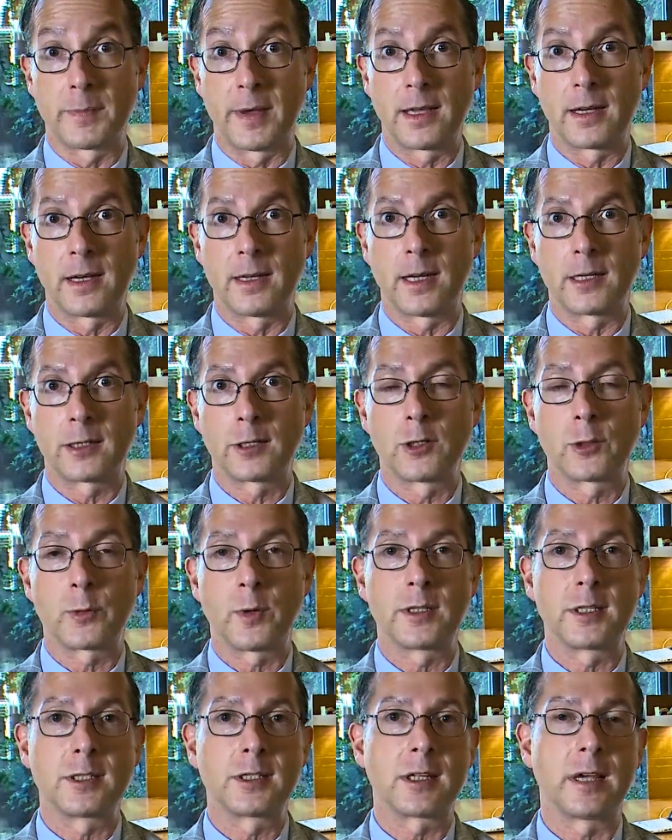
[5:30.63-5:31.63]
made in
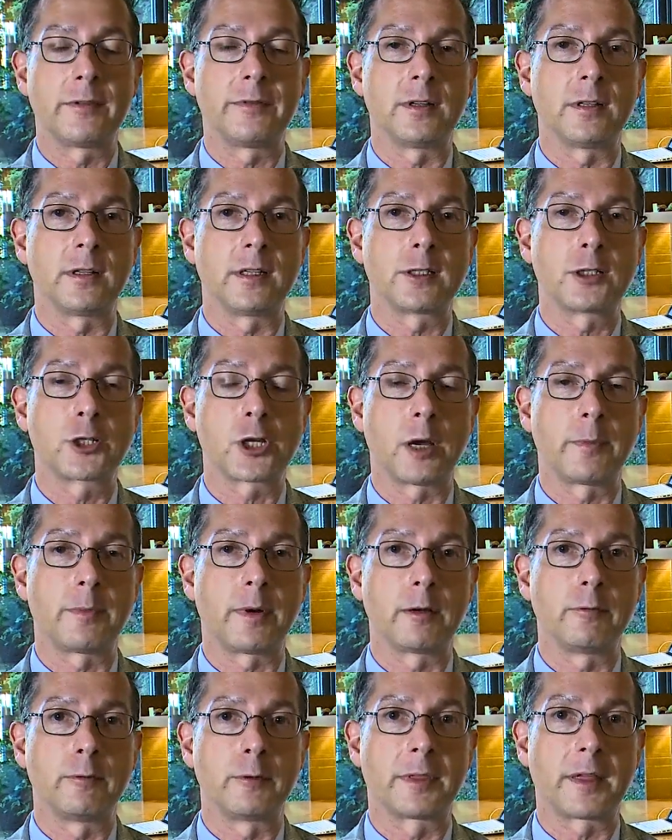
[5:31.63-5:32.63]
1927, it's shot
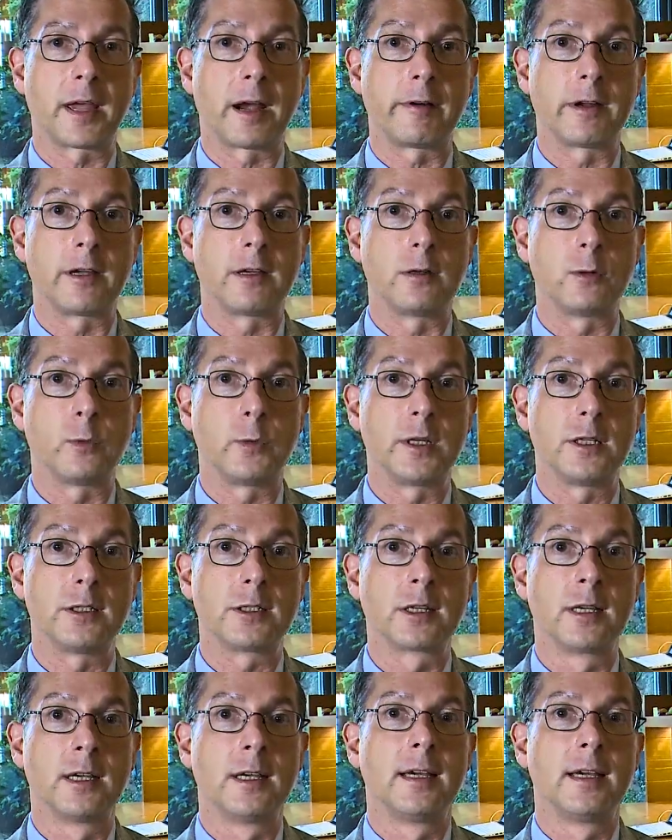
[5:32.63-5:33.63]
by Ruth Harriet Louise.